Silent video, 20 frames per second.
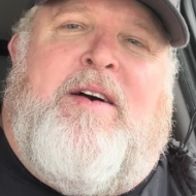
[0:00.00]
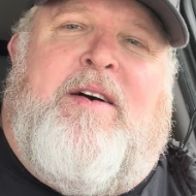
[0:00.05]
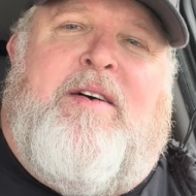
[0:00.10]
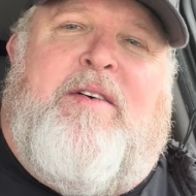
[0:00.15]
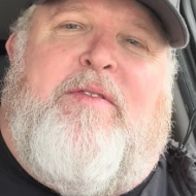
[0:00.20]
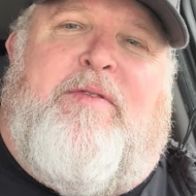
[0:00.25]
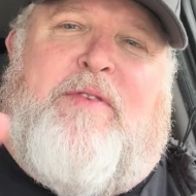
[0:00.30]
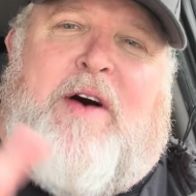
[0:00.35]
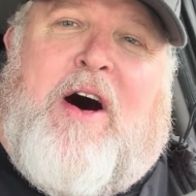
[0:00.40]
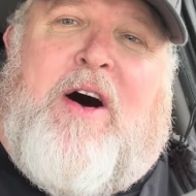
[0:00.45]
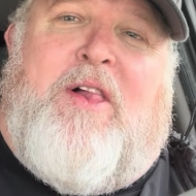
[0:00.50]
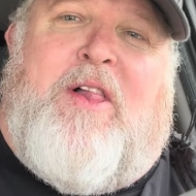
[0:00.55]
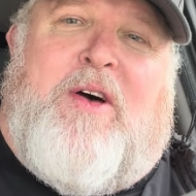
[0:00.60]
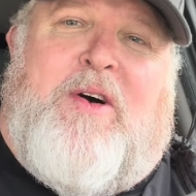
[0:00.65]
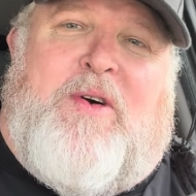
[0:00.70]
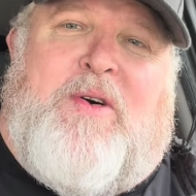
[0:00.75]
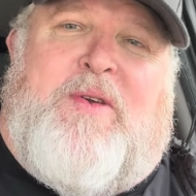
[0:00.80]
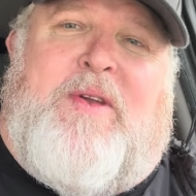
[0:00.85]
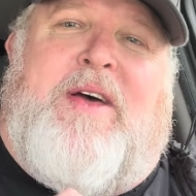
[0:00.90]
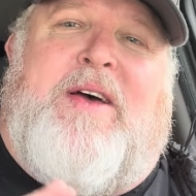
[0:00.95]

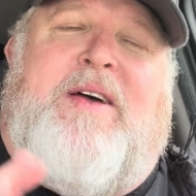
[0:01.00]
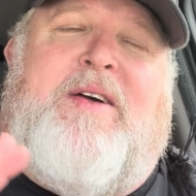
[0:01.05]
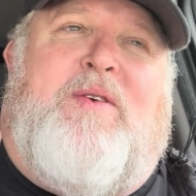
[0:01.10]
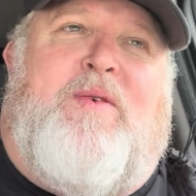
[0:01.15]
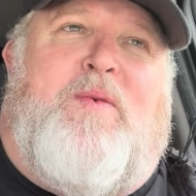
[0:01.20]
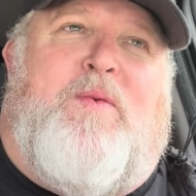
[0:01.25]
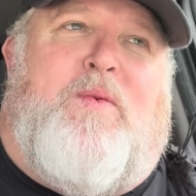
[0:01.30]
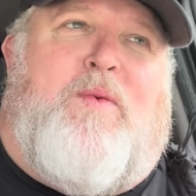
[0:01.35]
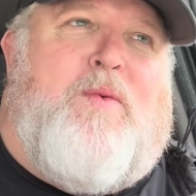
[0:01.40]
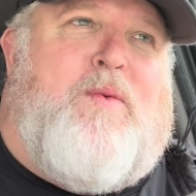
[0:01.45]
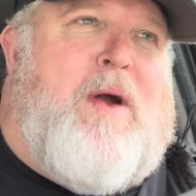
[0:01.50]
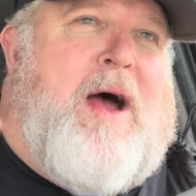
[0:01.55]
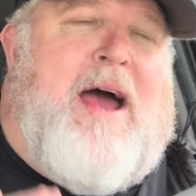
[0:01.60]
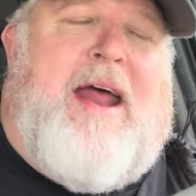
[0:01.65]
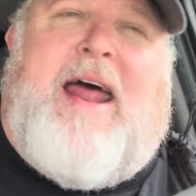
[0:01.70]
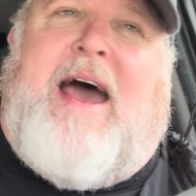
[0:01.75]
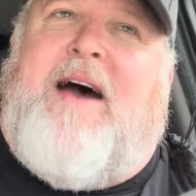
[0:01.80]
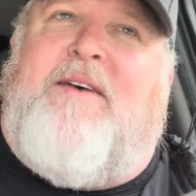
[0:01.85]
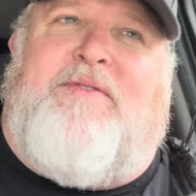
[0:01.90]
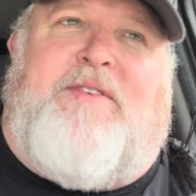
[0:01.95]
followed
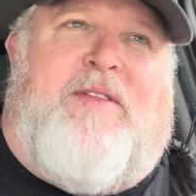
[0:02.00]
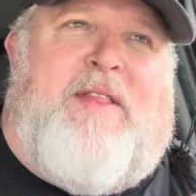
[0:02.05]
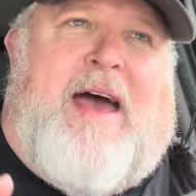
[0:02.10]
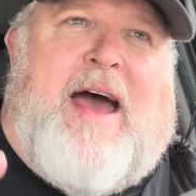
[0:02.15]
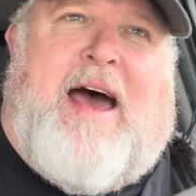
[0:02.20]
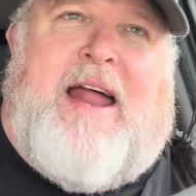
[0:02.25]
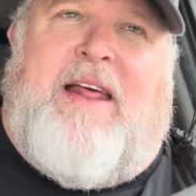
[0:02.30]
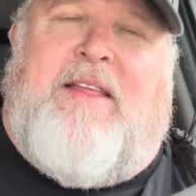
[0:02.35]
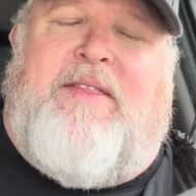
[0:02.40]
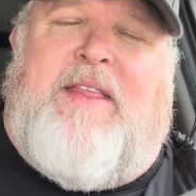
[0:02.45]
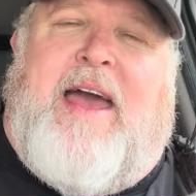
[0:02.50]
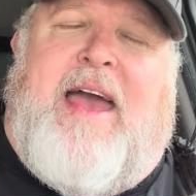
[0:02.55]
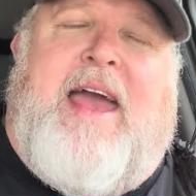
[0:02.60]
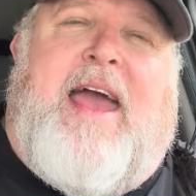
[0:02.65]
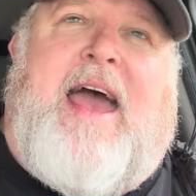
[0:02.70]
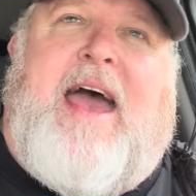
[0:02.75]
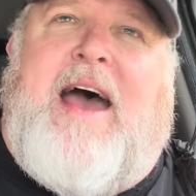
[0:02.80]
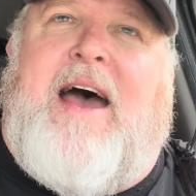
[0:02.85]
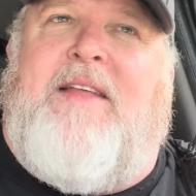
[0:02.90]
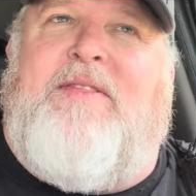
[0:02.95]
right after that. And they
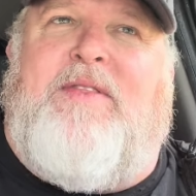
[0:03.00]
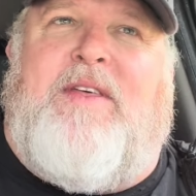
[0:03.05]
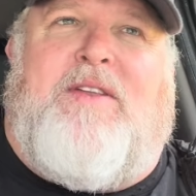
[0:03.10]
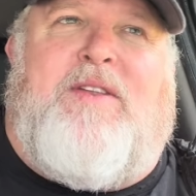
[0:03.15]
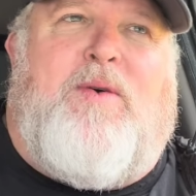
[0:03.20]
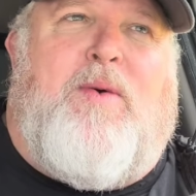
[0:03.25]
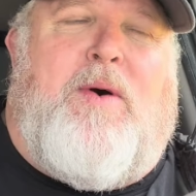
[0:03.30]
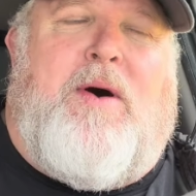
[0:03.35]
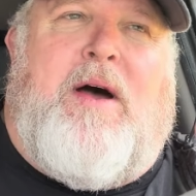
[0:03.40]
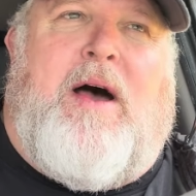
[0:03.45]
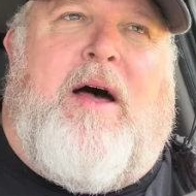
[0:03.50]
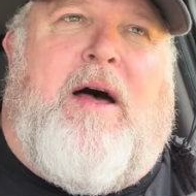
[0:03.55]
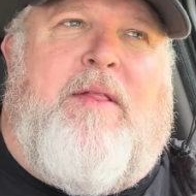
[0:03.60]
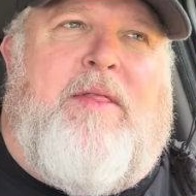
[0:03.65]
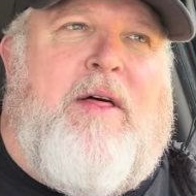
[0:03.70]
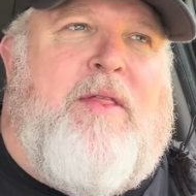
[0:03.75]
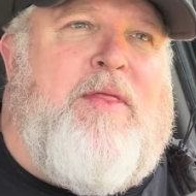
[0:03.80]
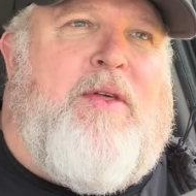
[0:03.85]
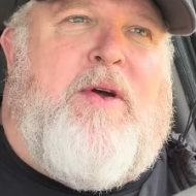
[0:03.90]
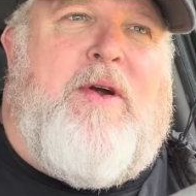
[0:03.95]
had the, uh,
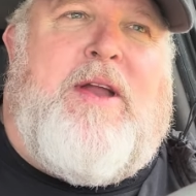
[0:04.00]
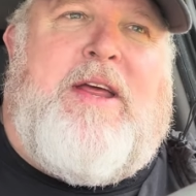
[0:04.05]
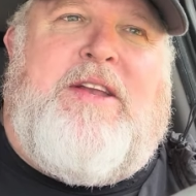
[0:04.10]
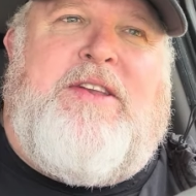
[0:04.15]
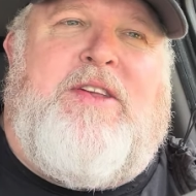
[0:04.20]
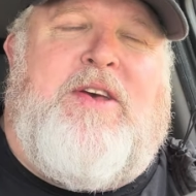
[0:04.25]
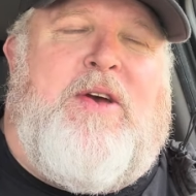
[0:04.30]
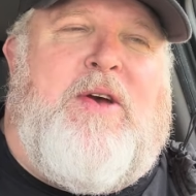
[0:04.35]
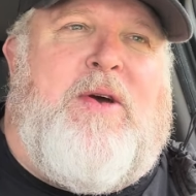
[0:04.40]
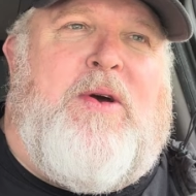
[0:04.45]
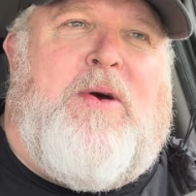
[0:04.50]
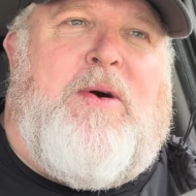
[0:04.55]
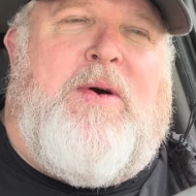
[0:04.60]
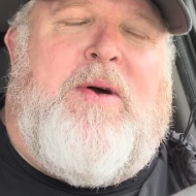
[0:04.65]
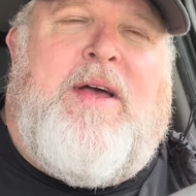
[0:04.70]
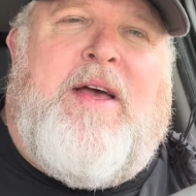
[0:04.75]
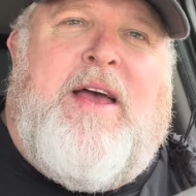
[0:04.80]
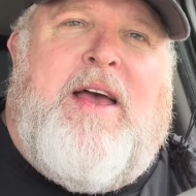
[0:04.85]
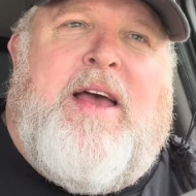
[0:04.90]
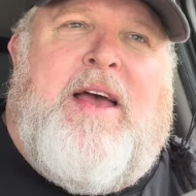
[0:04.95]
the
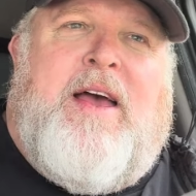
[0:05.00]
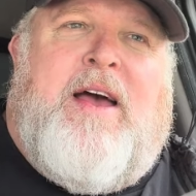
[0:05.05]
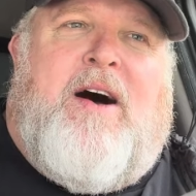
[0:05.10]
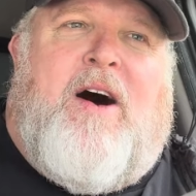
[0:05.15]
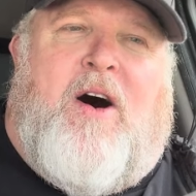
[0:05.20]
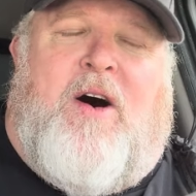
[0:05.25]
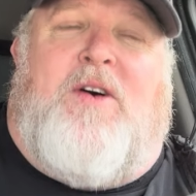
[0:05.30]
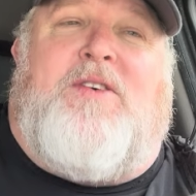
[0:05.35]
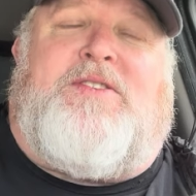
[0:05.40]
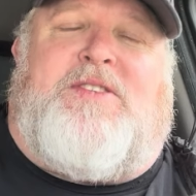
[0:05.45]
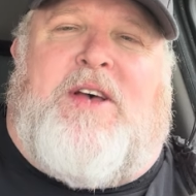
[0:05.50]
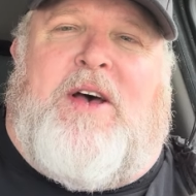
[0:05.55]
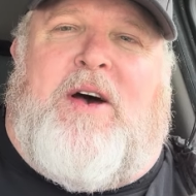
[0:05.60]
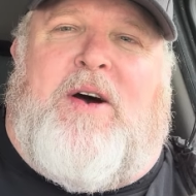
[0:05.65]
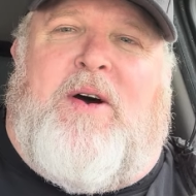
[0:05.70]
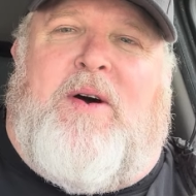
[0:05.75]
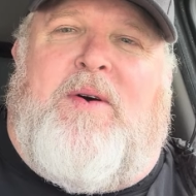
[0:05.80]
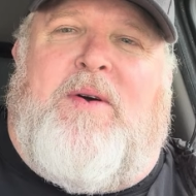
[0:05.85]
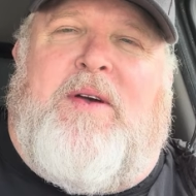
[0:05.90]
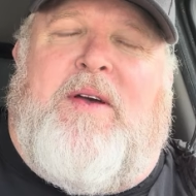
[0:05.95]
32
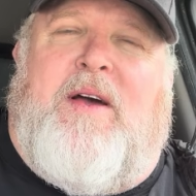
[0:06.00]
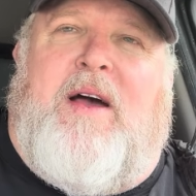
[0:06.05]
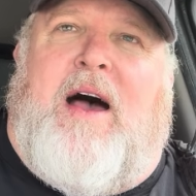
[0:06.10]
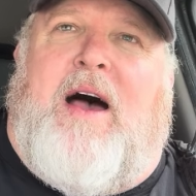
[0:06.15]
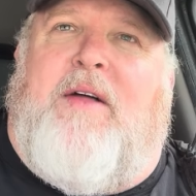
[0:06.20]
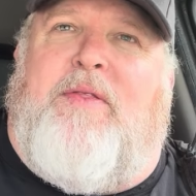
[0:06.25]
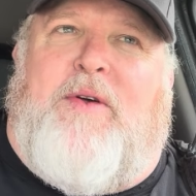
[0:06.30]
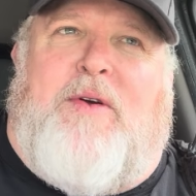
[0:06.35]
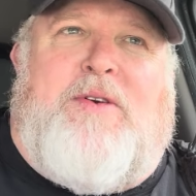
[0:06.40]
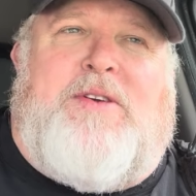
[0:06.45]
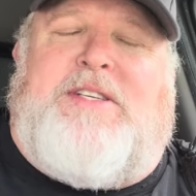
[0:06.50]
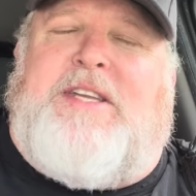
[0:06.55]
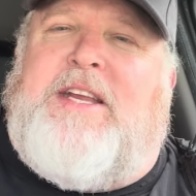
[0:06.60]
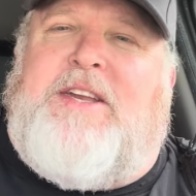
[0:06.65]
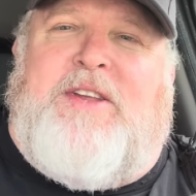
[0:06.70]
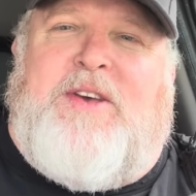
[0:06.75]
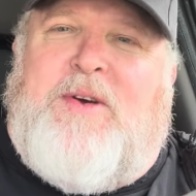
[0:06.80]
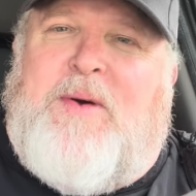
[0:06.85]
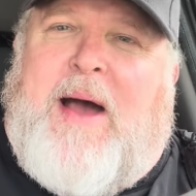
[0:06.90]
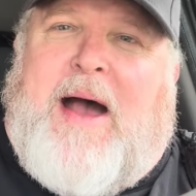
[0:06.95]
also, uh, thirsty
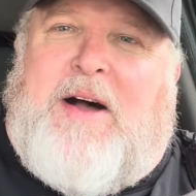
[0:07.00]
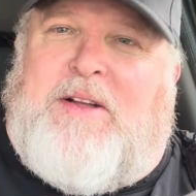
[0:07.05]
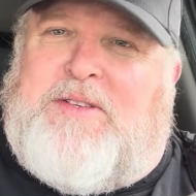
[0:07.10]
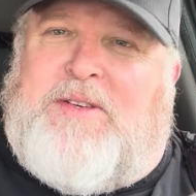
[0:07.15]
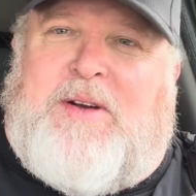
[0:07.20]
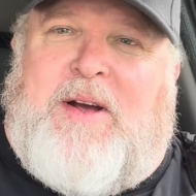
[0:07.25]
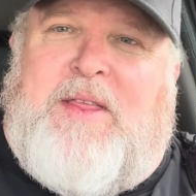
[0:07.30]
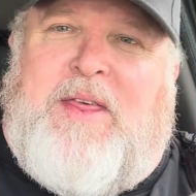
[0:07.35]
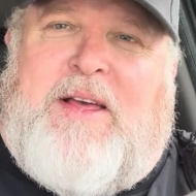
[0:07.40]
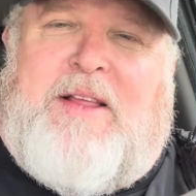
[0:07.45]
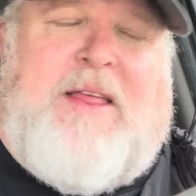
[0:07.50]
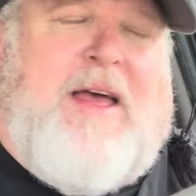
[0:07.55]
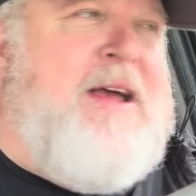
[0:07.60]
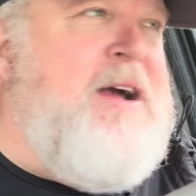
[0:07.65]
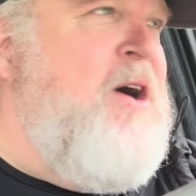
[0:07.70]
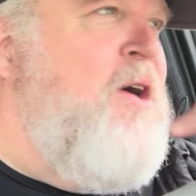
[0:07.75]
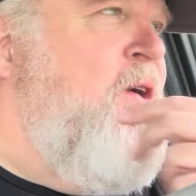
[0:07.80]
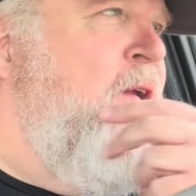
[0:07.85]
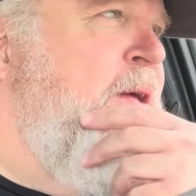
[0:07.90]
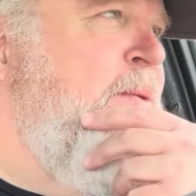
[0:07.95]
two ouncer, I think they
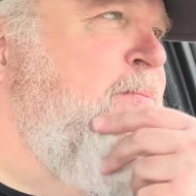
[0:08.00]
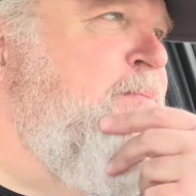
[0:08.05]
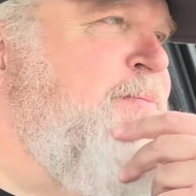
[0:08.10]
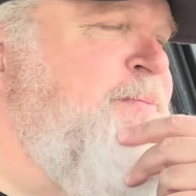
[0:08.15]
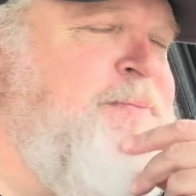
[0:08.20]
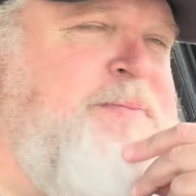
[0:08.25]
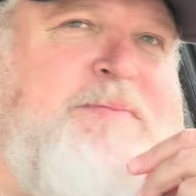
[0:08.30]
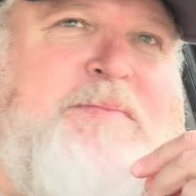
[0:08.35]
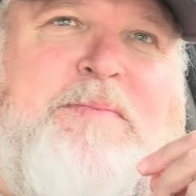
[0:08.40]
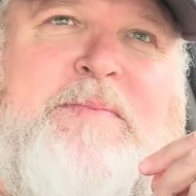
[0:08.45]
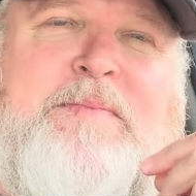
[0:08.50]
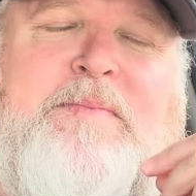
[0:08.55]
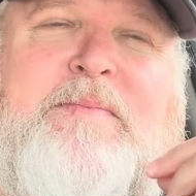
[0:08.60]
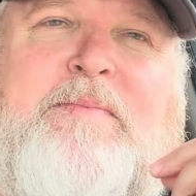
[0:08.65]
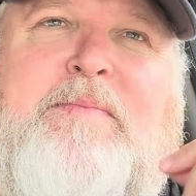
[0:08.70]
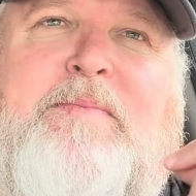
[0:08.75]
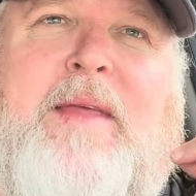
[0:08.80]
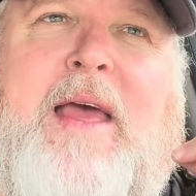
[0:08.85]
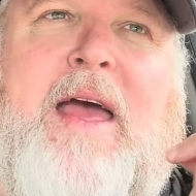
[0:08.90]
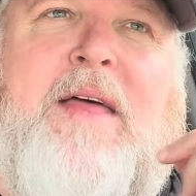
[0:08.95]
called it.
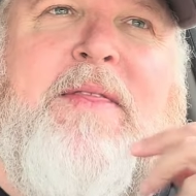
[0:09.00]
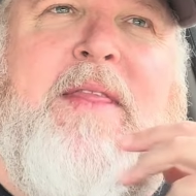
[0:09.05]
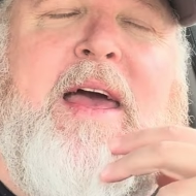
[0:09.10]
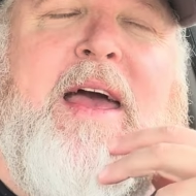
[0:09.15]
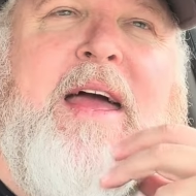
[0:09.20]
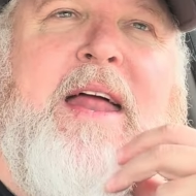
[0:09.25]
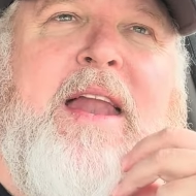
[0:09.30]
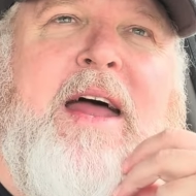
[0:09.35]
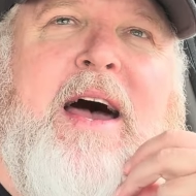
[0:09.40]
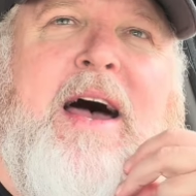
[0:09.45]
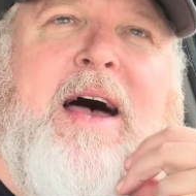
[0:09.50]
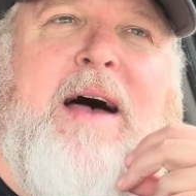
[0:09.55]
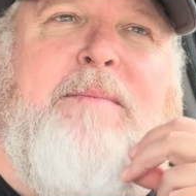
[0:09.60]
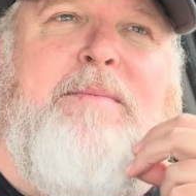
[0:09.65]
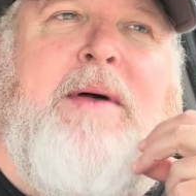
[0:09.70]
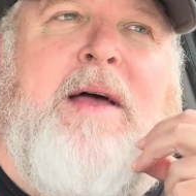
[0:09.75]
And then, um,